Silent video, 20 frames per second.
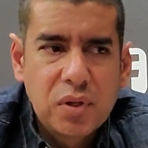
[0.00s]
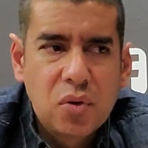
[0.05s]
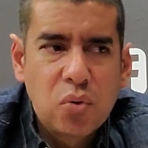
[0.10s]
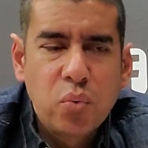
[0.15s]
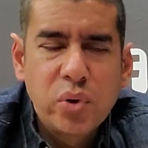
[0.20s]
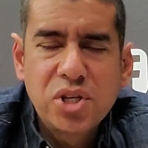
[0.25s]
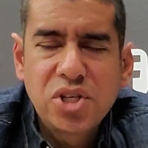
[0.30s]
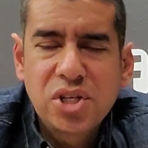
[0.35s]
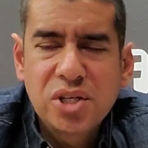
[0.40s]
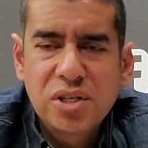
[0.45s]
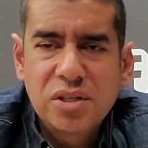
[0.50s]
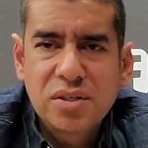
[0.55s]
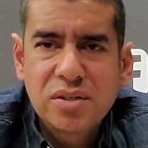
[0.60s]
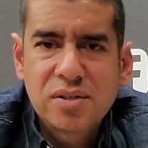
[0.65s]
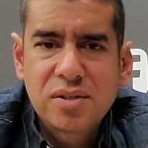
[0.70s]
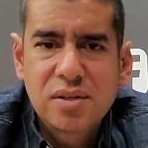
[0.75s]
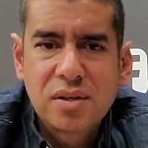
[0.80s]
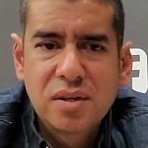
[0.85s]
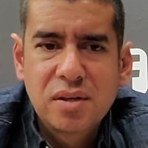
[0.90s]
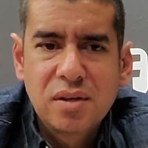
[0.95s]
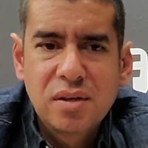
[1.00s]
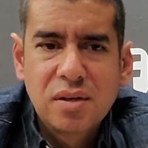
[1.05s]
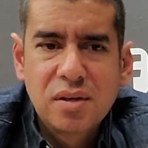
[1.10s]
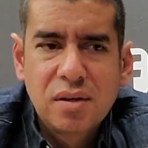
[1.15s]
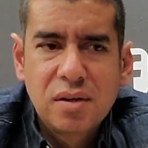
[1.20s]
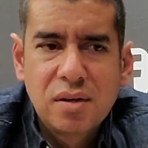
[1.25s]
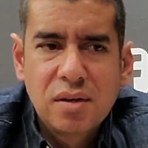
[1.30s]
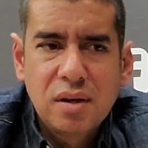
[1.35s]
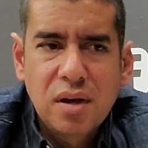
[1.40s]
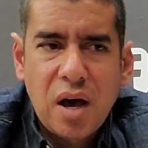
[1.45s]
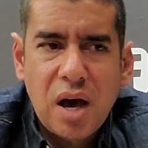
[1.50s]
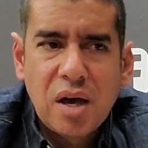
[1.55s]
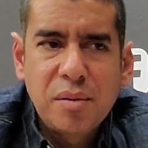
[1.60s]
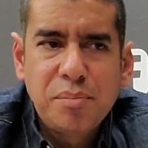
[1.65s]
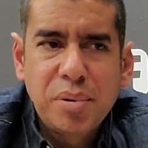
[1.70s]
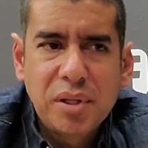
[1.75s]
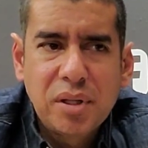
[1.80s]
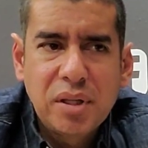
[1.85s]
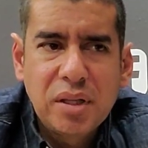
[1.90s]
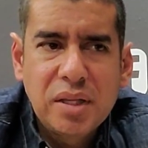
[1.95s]
which is, I
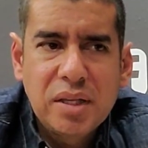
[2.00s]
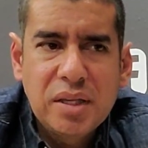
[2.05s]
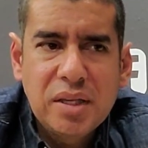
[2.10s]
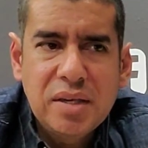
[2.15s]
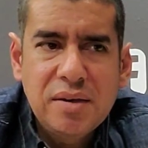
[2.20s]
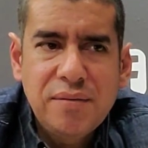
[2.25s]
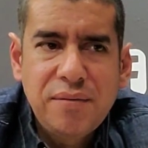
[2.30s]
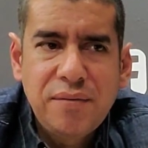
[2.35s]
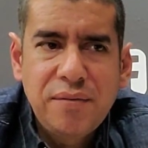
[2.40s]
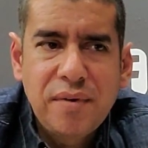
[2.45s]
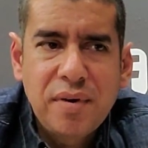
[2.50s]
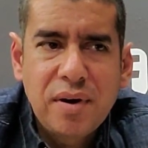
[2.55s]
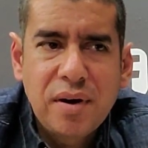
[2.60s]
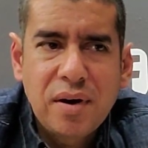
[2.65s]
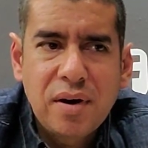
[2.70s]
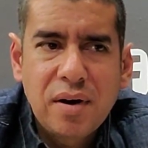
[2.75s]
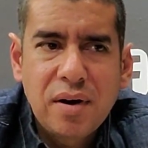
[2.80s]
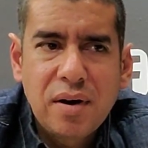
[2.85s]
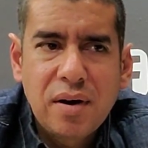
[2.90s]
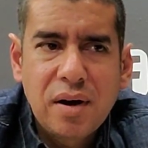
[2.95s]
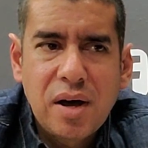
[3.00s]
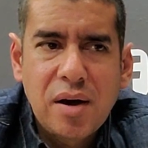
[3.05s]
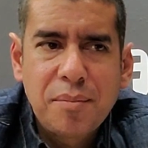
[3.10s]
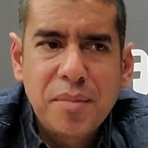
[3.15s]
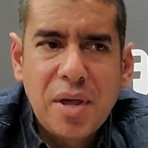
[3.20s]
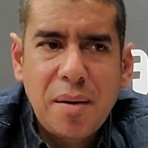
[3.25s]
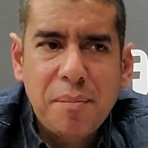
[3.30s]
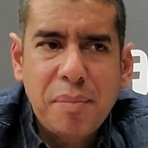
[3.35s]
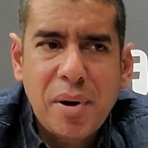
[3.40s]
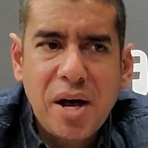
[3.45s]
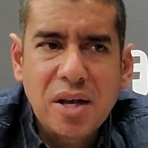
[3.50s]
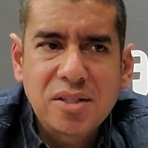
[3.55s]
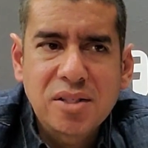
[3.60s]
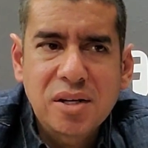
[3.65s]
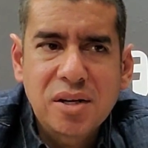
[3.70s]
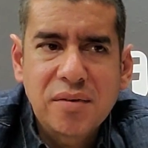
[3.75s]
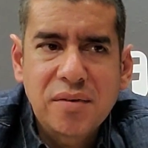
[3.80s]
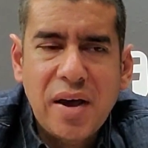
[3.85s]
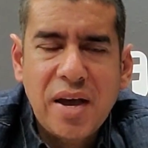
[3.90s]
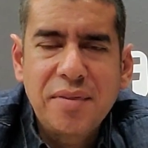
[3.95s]
believe, I'm not
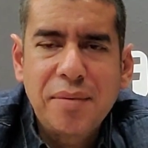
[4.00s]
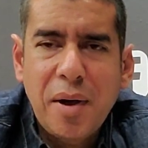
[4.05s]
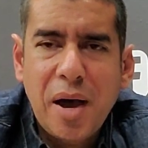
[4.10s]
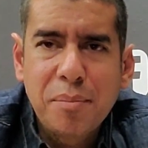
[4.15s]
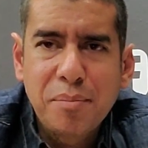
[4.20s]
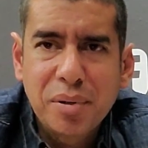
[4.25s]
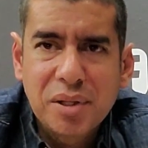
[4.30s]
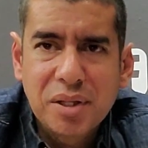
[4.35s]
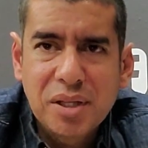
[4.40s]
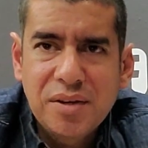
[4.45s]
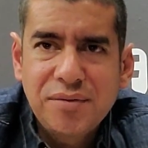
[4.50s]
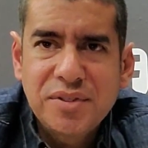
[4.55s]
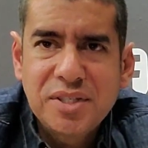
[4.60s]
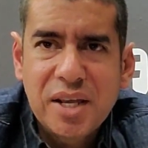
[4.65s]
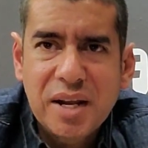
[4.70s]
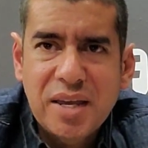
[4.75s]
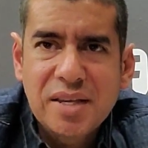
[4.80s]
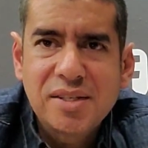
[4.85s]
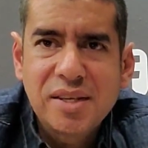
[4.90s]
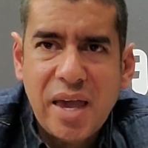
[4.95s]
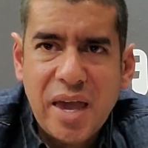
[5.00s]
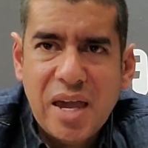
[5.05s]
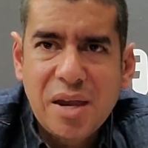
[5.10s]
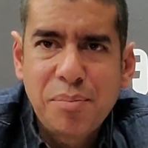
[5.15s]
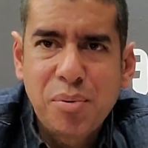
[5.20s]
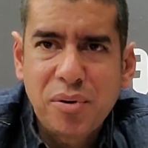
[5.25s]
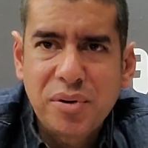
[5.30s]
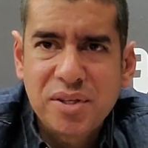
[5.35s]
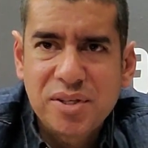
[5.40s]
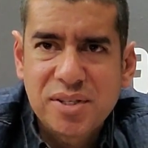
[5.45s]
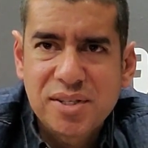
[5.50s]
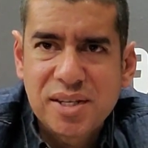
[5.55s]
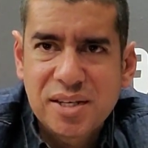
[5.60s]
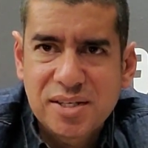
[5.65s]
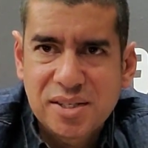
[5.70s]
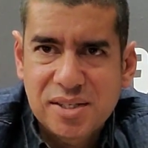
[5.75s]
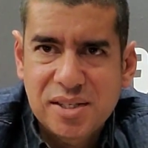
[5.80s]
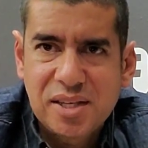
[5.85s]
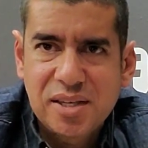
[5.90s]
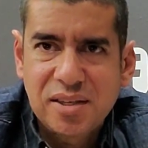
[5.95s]
positive, I believe today's April the
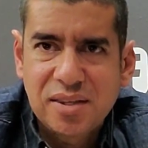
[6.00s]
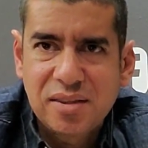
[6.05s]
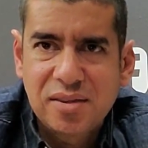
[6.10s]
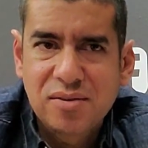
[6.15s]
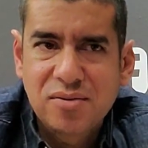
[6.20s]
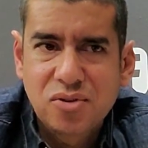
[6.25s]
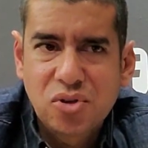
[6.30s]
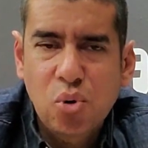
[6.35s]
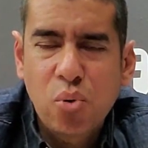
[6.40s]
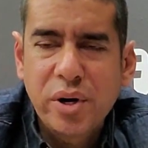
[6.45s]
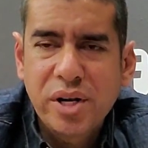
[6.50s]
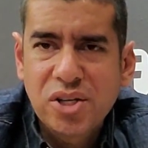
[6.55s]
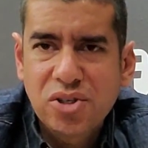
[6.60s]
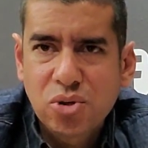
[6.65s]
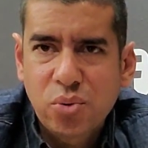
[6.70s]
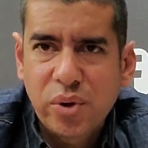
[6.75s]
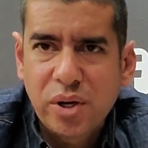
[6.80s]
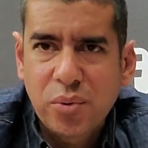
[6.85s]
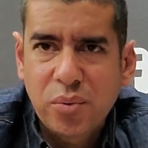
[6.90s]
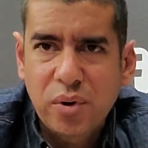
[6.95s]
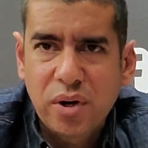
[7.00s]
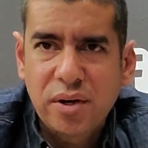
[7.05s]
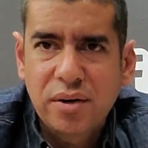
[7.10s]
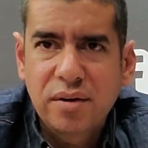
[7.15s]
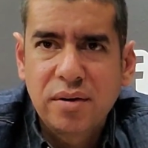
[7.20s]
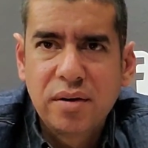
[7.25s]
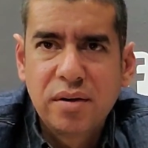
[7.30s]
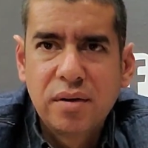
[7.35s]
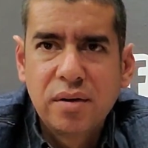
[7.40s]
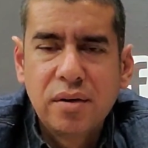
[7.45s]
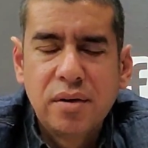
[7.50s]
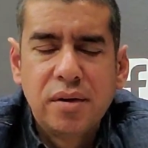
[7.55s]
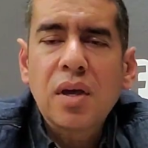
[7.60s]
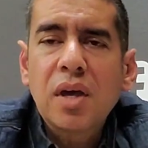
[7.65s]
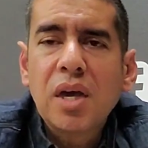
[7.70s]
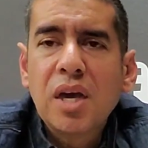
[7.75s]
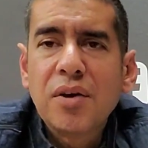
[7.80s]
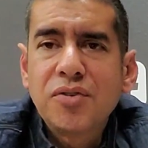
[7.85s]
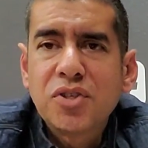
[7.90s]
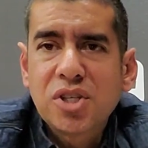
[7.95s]
16th, 2021.
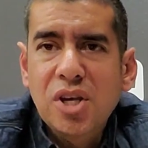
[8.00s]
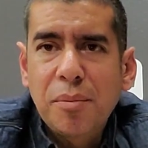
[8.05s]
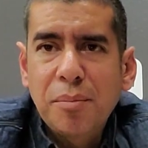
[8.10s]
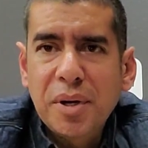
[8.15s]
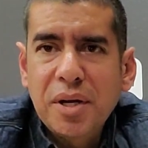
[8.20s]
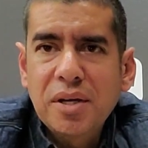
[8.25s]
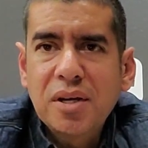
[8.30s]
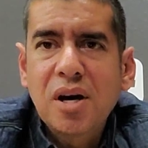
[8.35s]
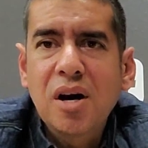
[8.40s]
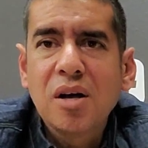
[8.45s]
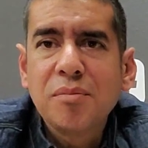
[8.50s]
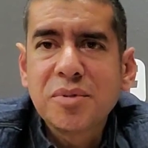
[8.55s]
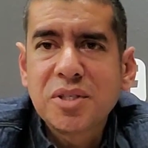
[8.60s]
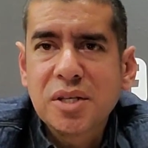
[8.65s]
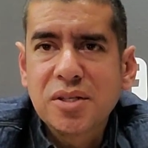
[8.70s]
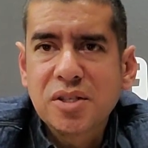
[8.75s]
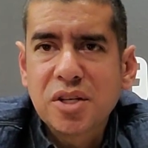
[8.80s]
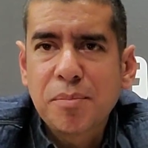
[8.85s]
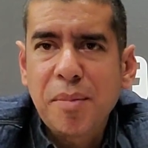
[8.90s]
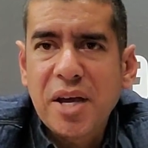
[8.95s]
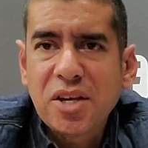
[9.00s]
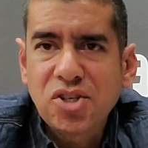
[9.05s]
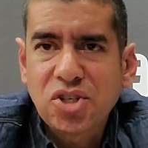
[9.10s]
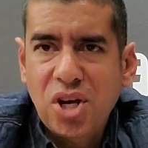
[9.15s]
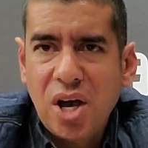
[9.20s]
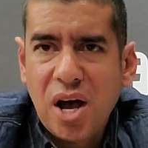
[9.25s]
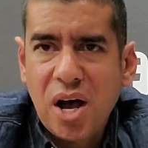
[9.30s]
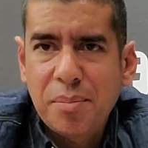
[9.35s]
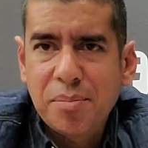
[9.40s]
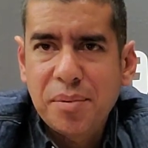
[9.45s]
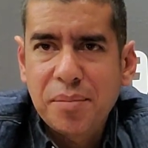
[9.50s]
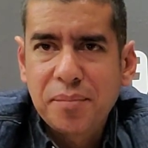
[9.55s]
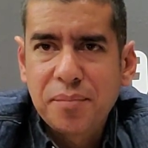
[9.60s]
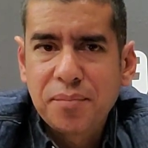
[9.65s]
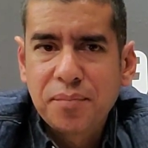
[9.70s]
If somebody comes into my shop